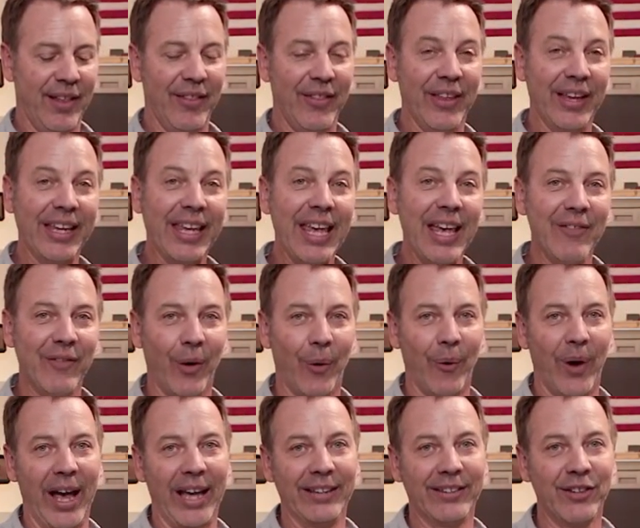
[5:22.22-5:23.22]
the
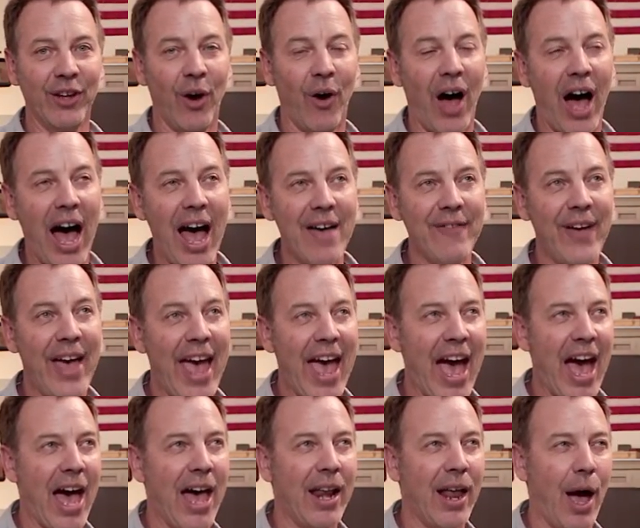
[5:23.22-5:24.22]
giveaway. So I've
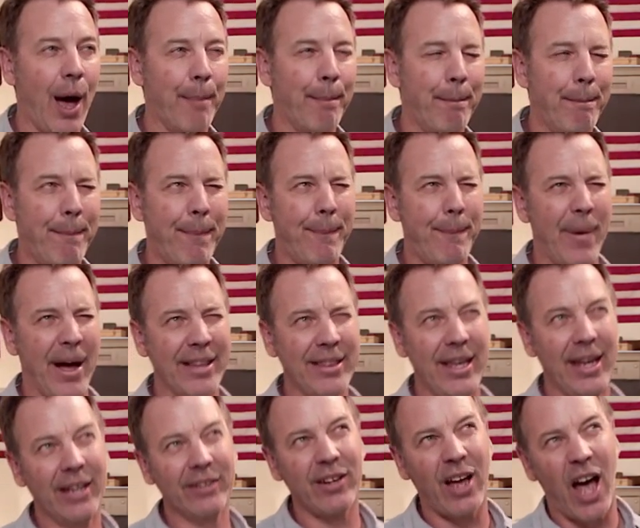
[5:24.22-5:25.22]
had, a, I
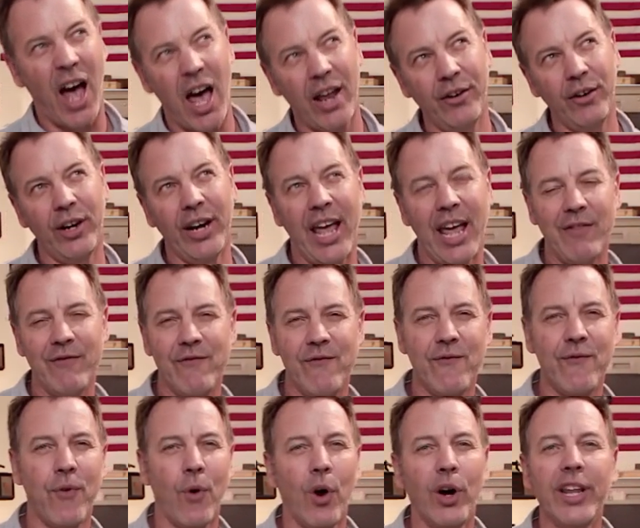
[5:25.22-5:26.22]
think it's
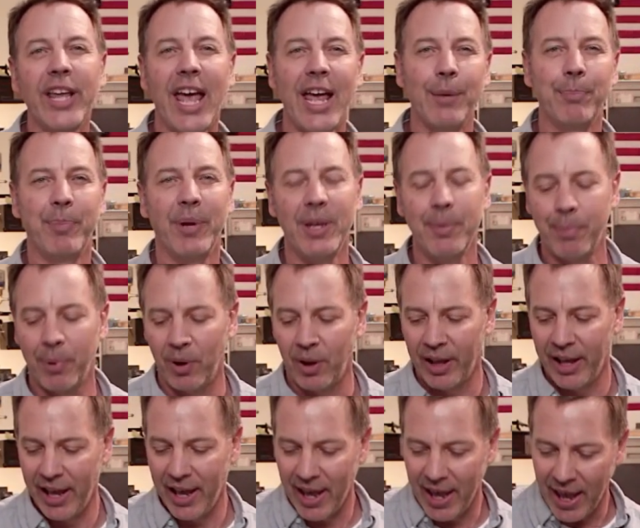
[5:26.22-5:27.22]
148
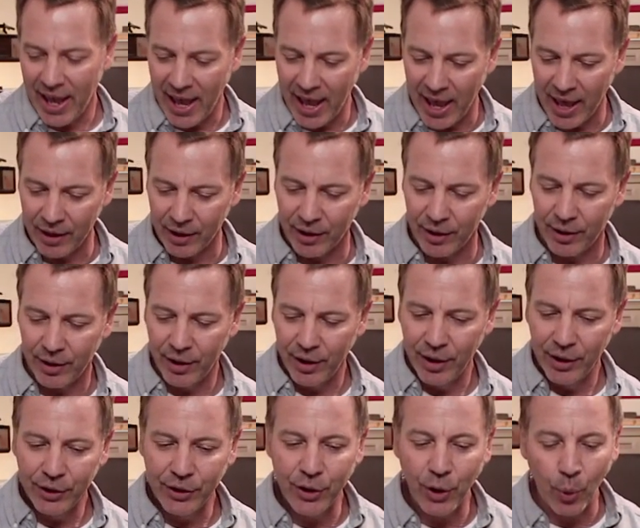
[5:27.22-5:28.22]
people enter
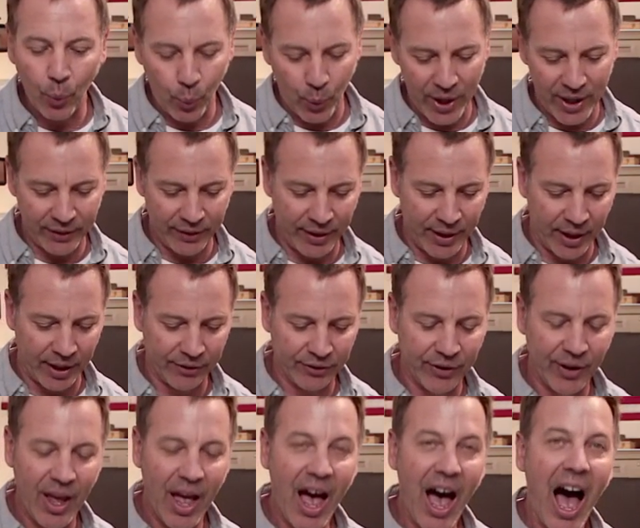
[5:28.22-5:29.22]
to win
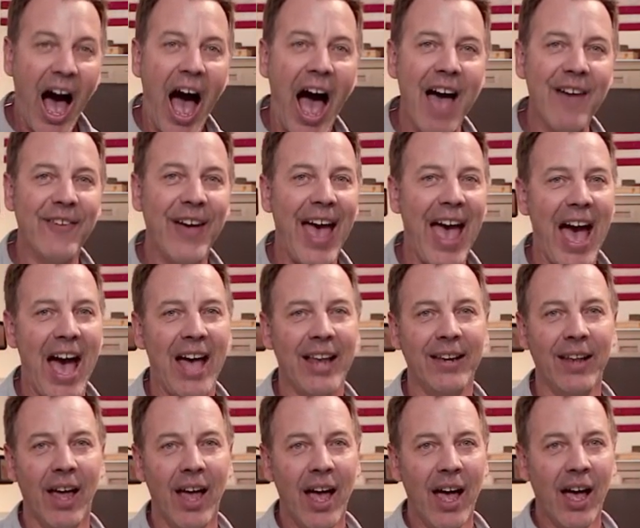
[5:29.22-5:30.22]
this. I've
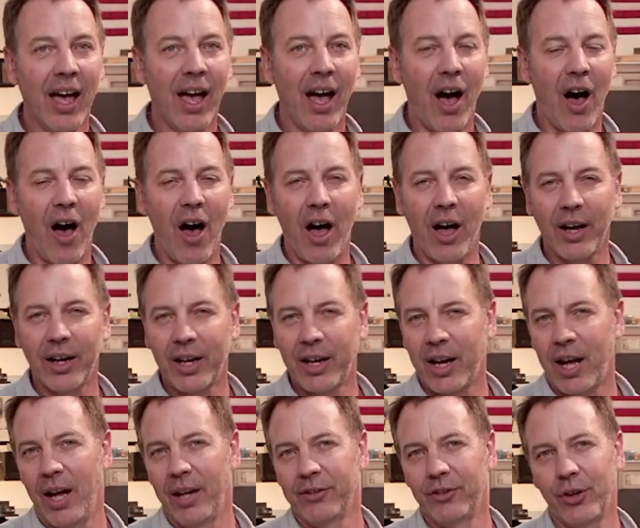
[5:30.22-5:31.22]
had
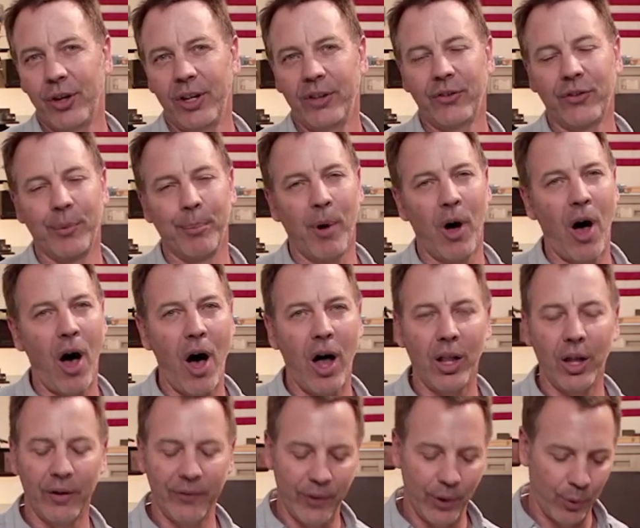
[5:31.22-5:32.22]
countries from
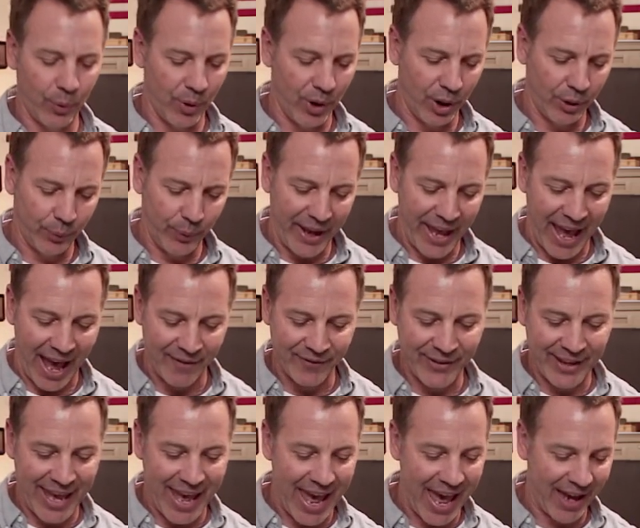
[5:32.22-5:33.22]
all over the world. We
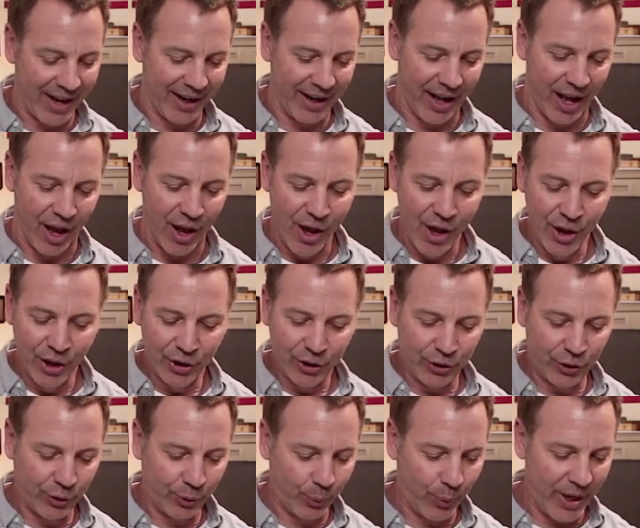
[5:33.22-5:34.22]
have Canada,
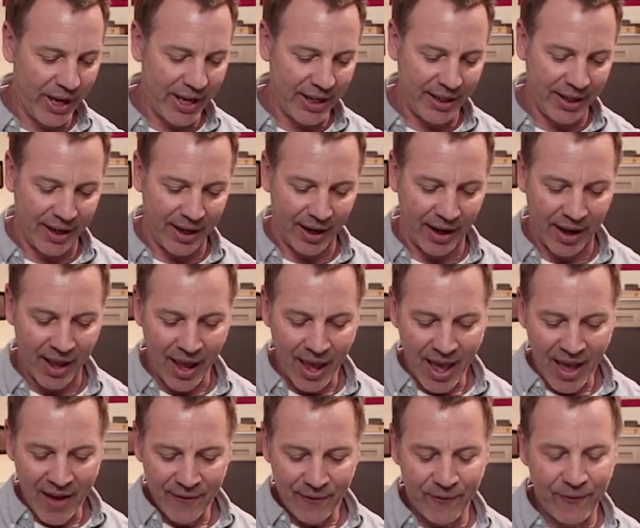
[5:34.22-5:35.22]
Sweden,
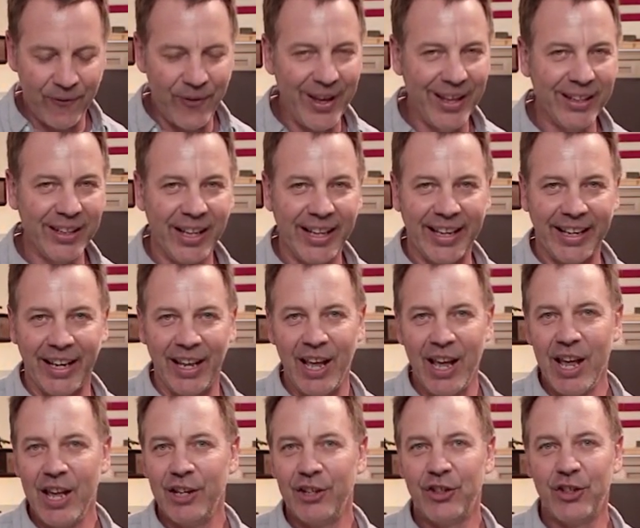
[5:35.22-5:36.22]
Finland,
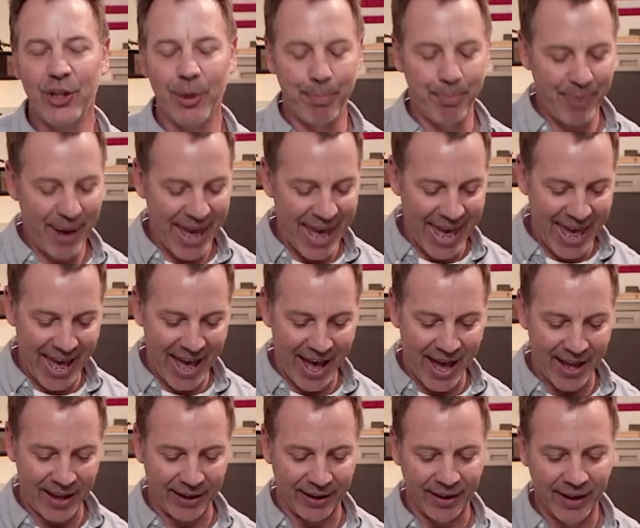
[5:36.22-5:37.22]

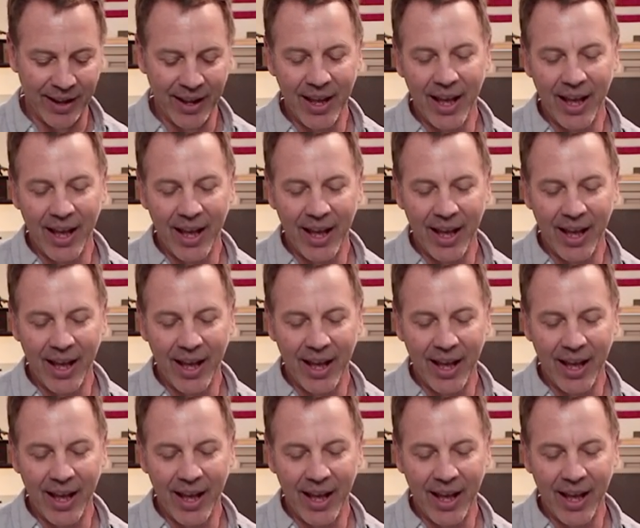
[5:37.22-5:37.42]
Japan,